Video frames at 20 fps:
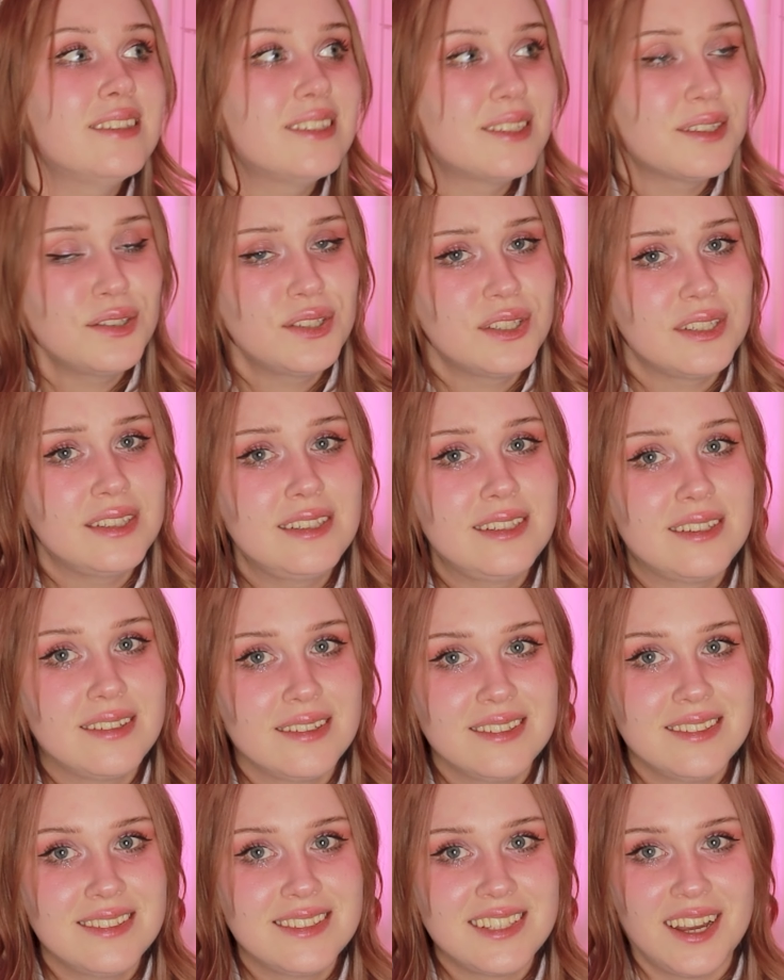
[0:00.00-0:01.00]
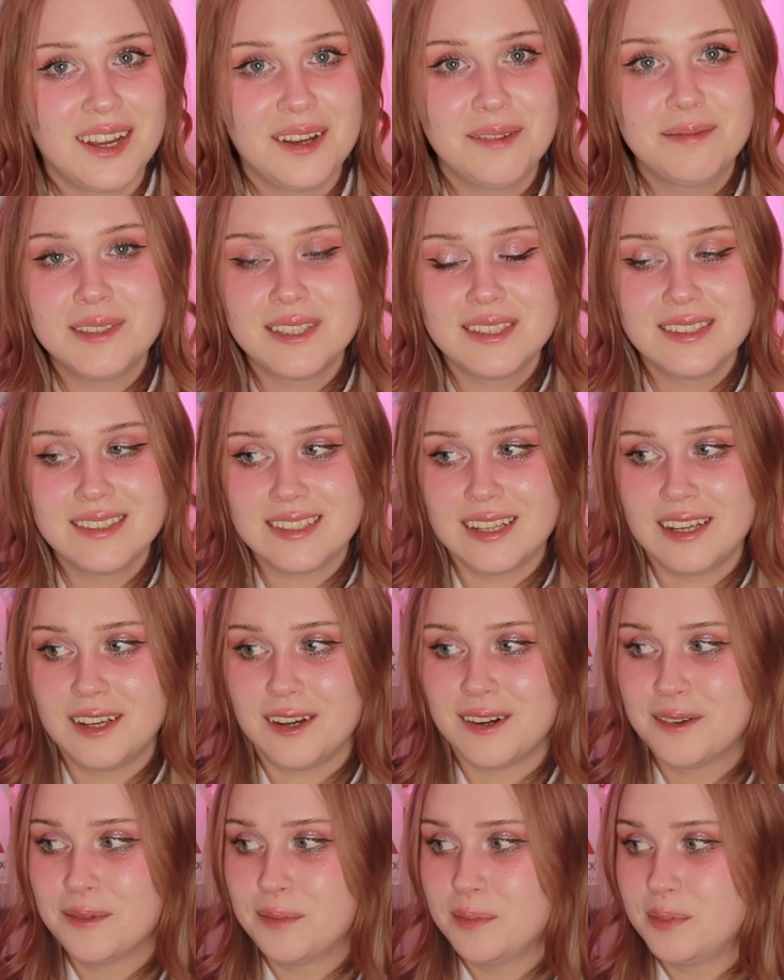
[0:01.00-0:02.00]
such a long time since I
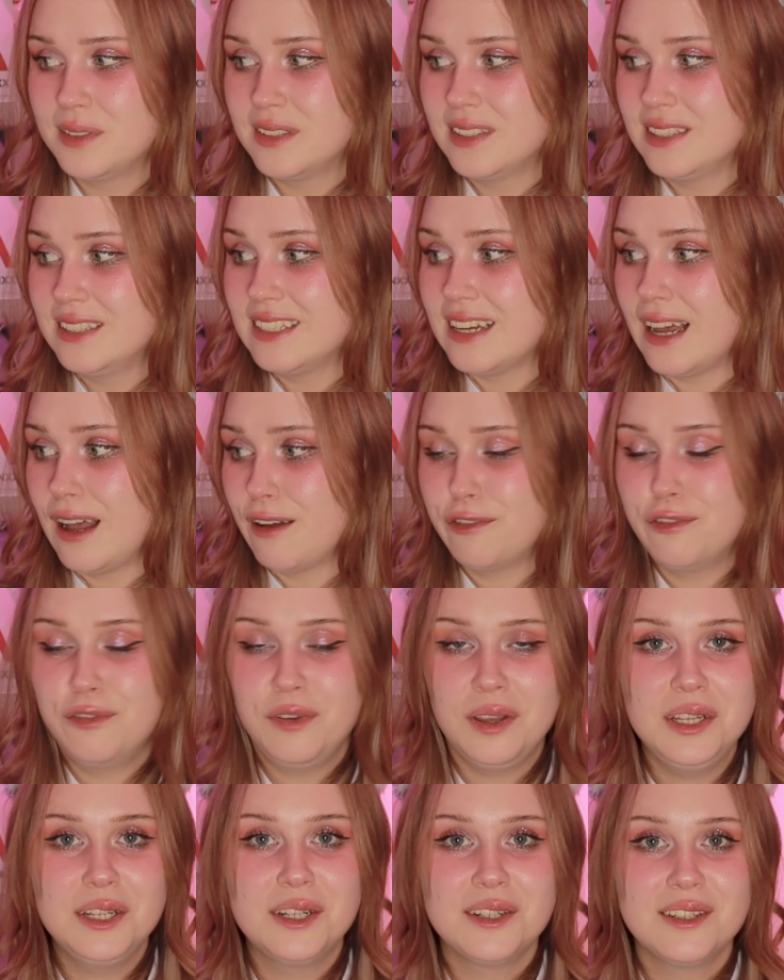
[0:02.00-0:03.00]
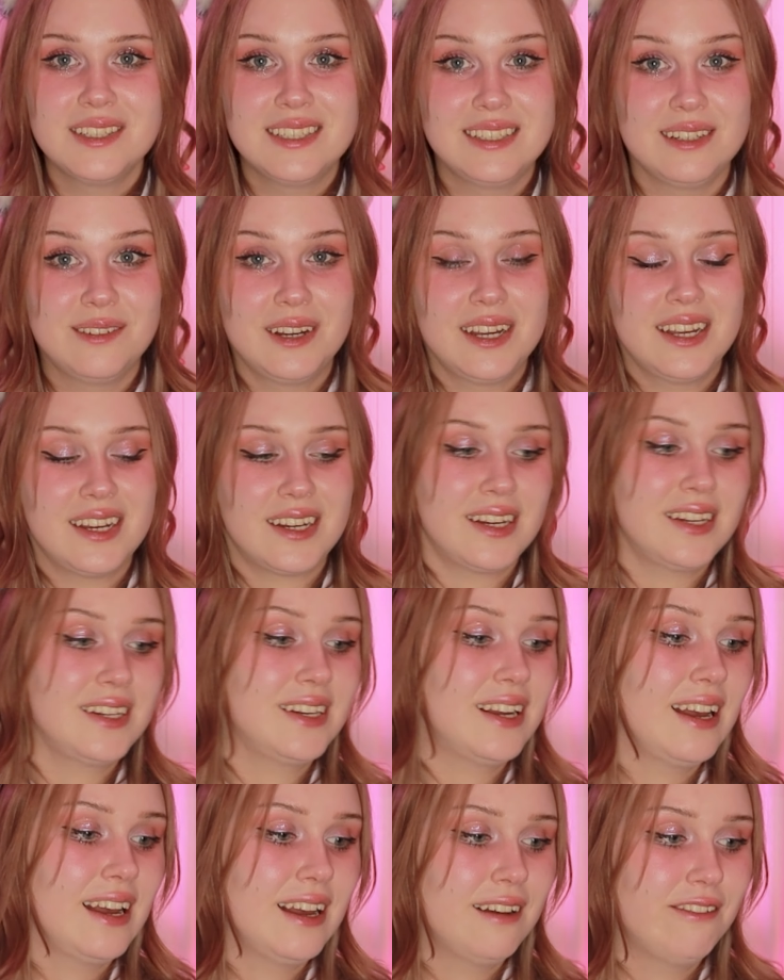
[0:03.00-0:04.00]
opened a figure, so I
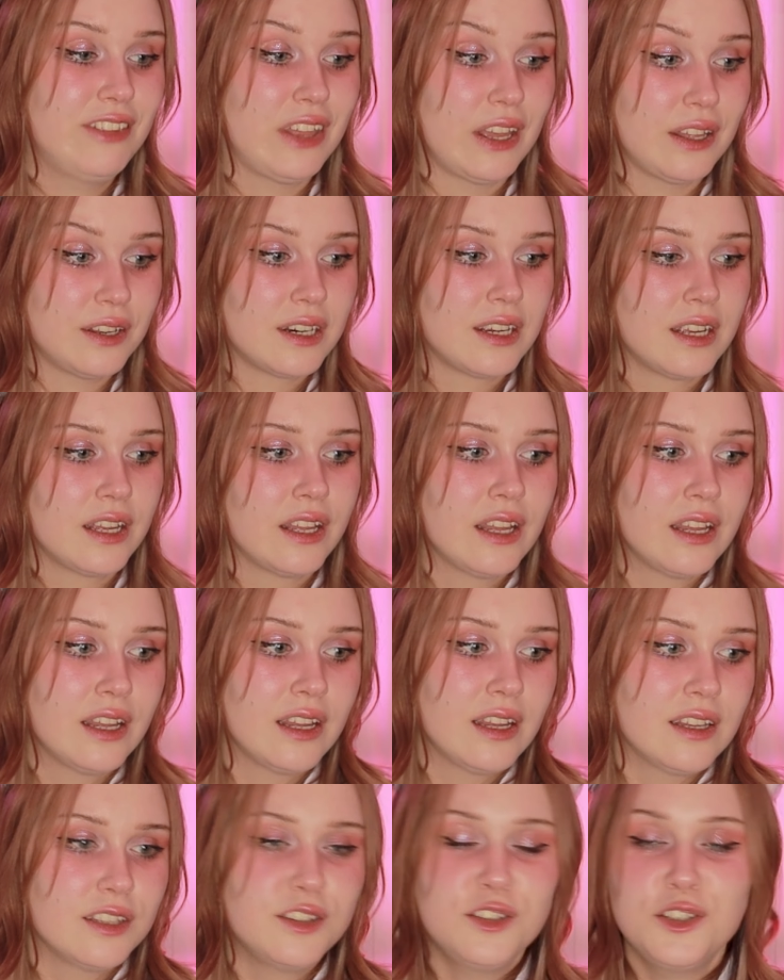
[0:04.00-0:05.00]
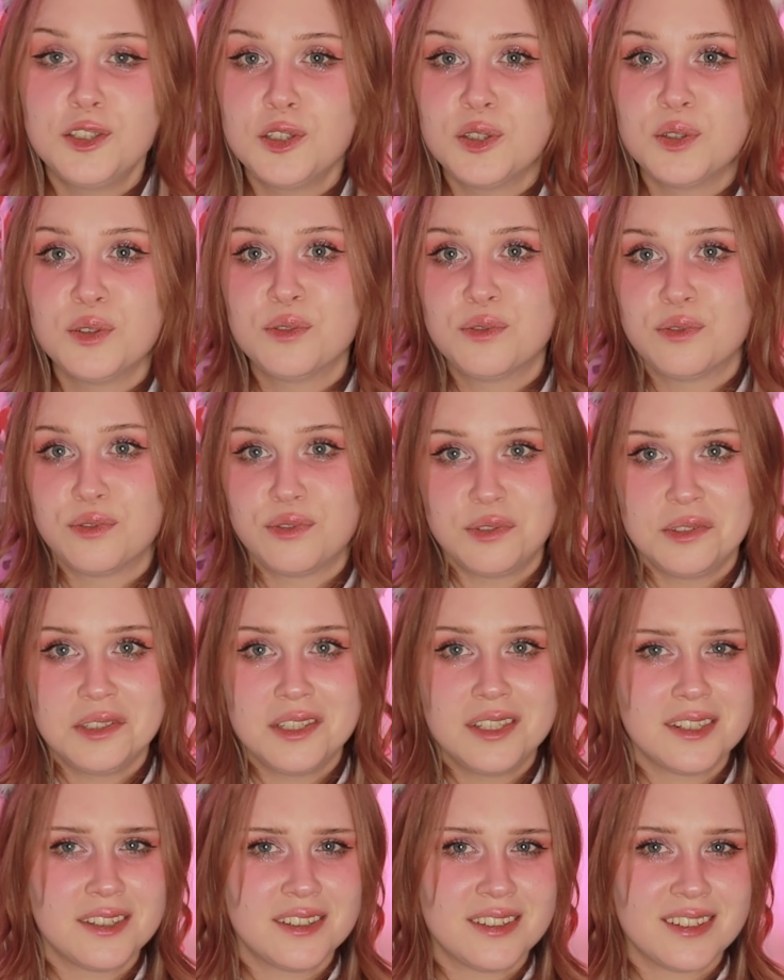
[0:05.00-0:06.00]
kind of have that new
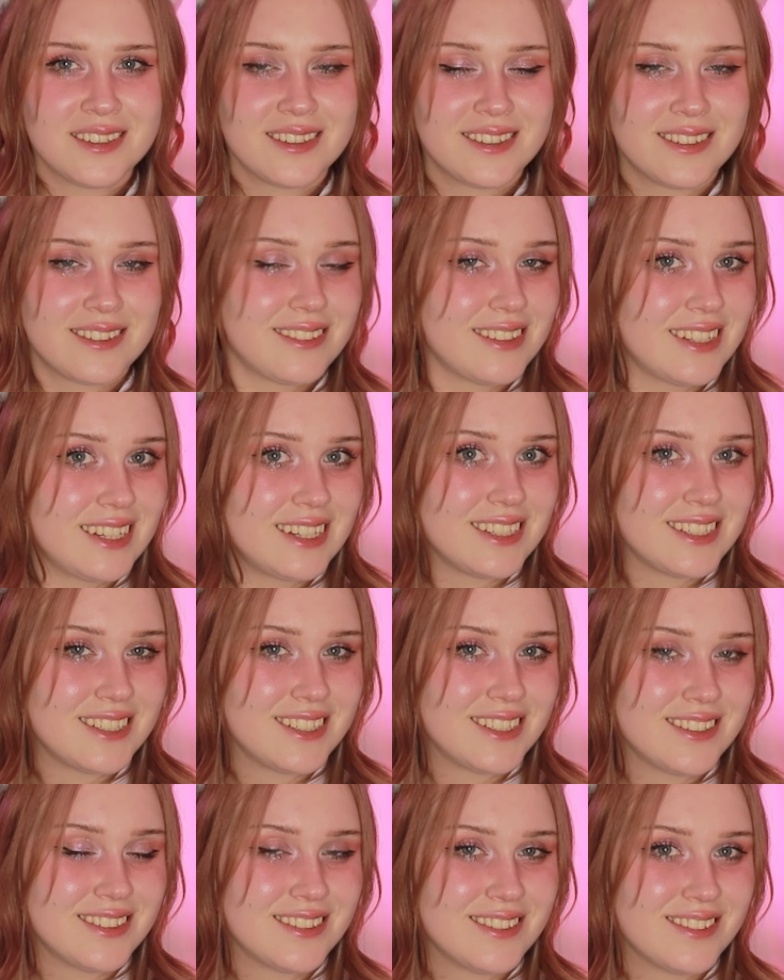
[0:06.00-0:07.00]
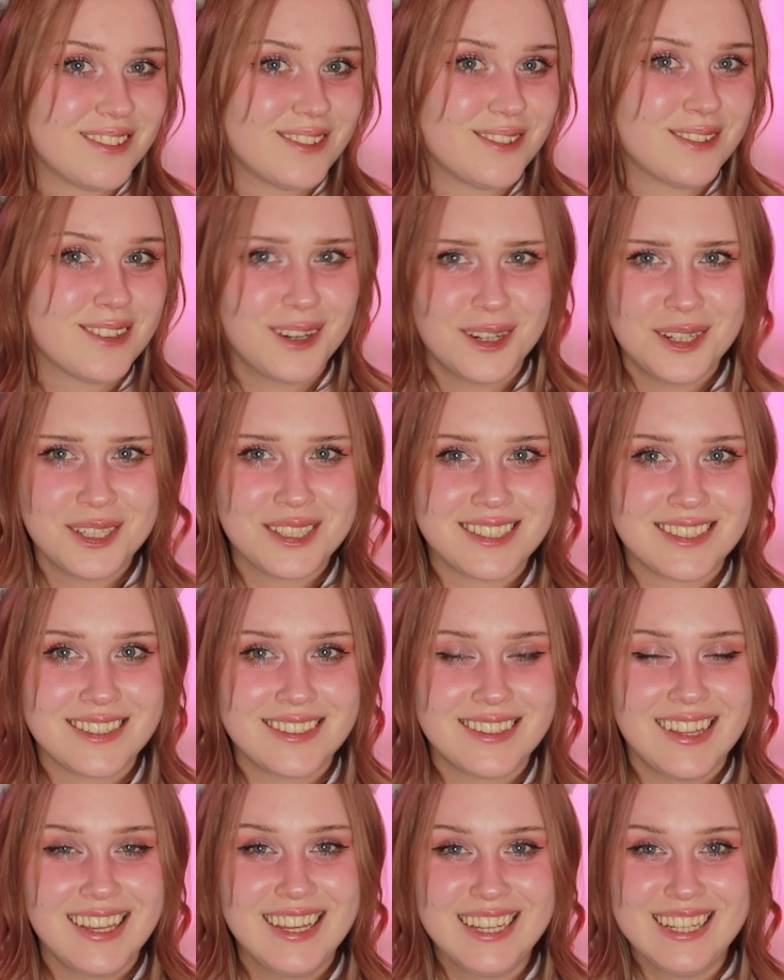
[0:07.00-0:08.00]
figure collection rush
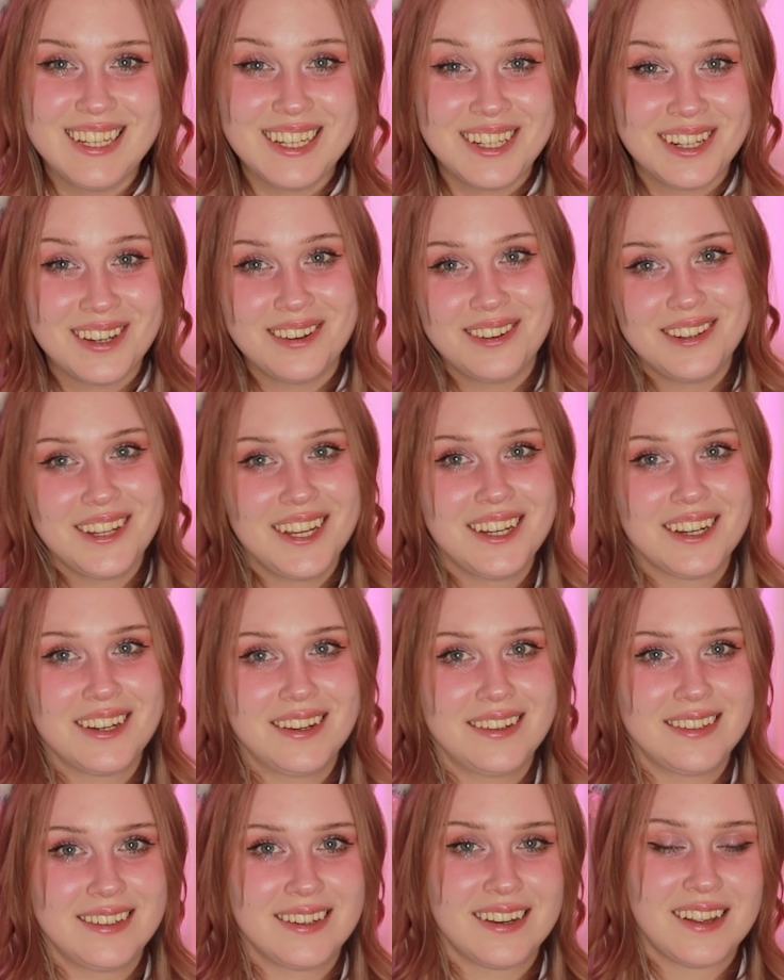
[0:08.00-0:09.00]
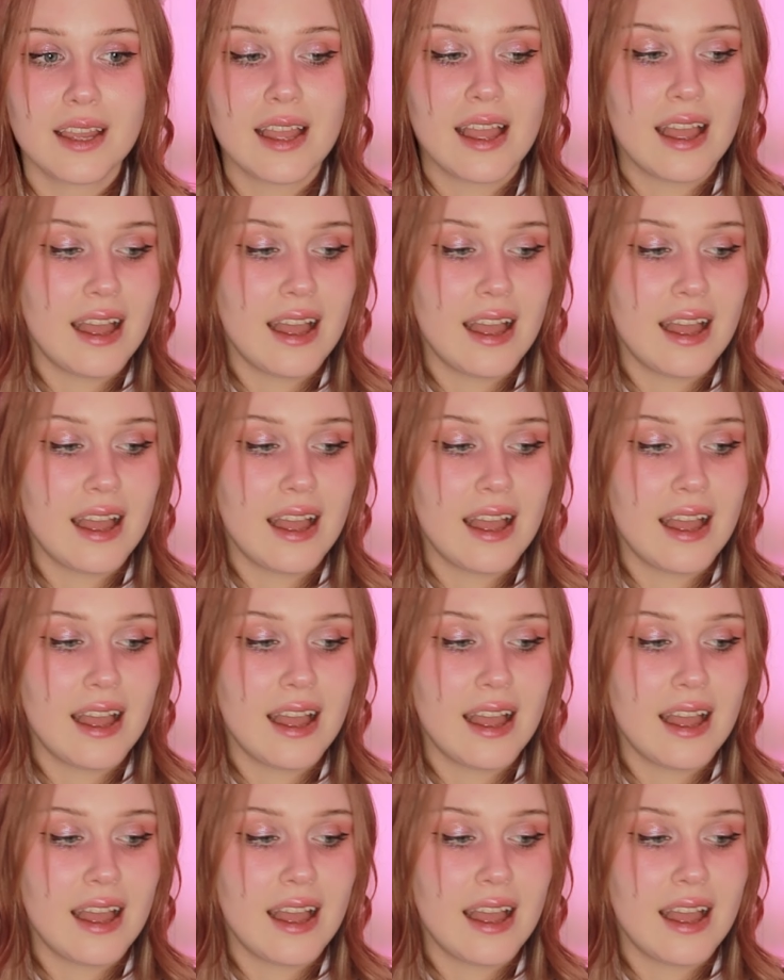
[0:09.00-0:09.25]
thing going on.